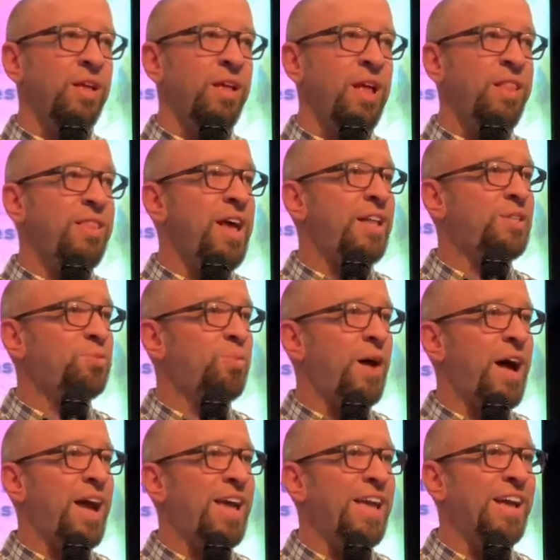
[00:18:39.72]
And that's
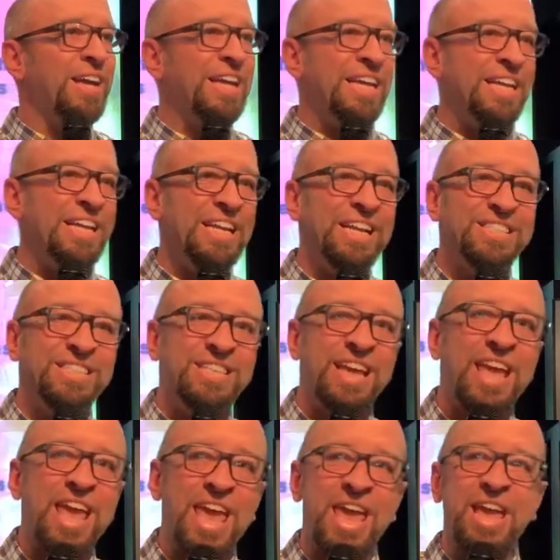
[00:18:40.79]
why he doesn't
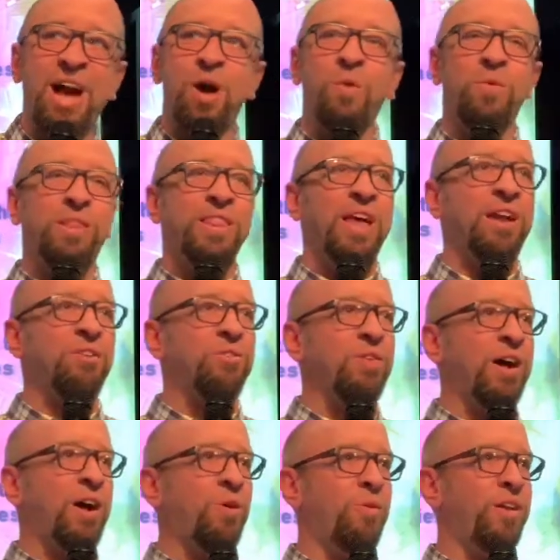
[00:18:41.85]
hang out with that
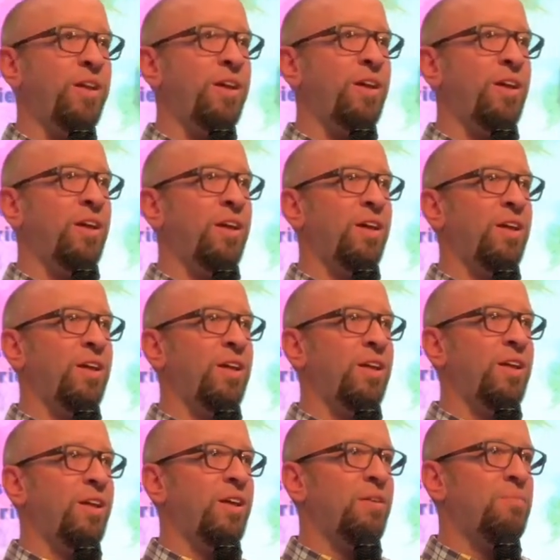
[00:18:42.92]
crowd
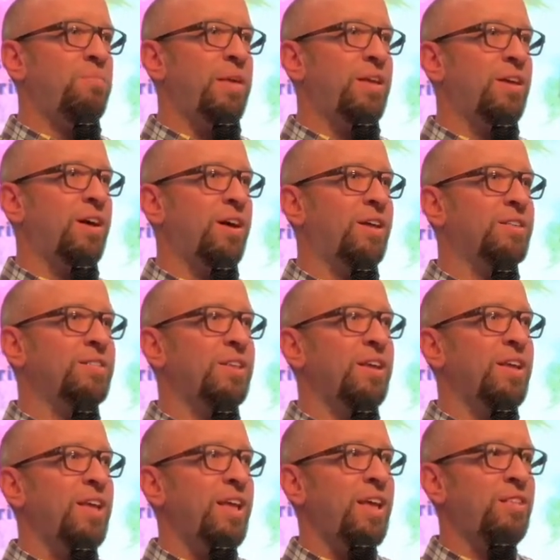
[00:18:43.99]
because
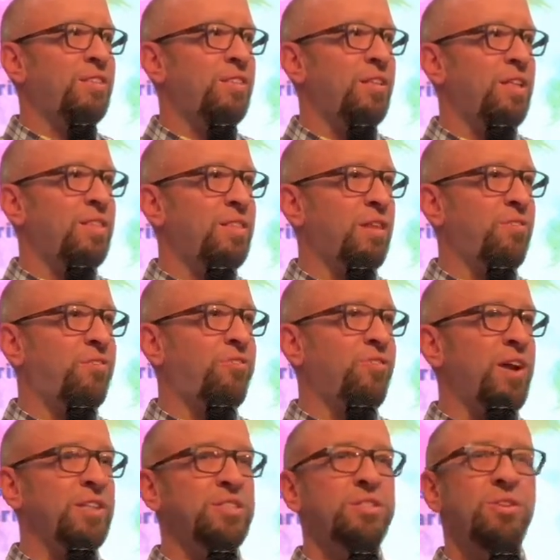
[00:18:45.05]
it's it's a
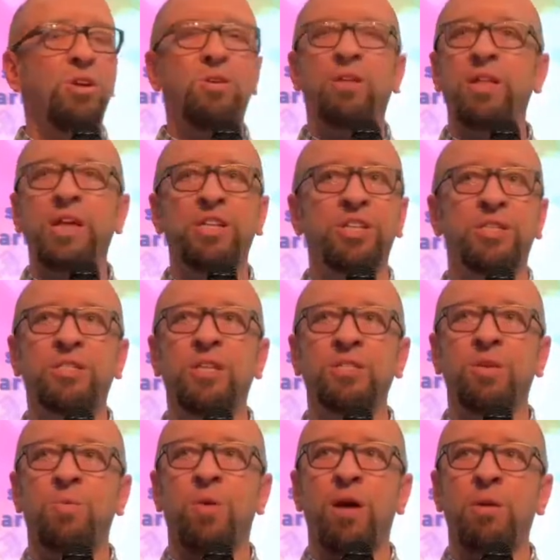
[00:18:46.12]
friend circle he just
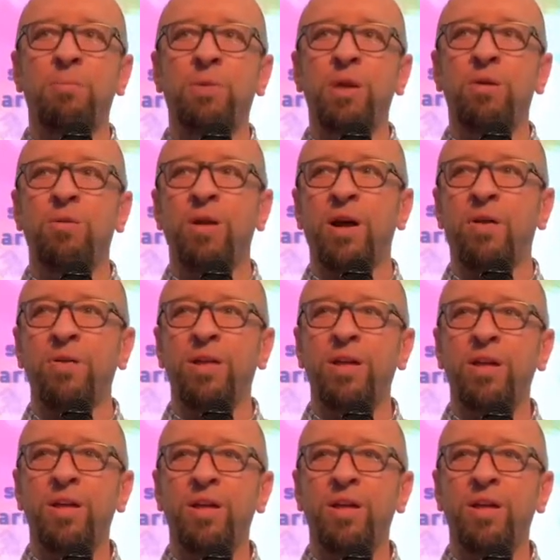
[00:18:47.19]
doesn't want to be around.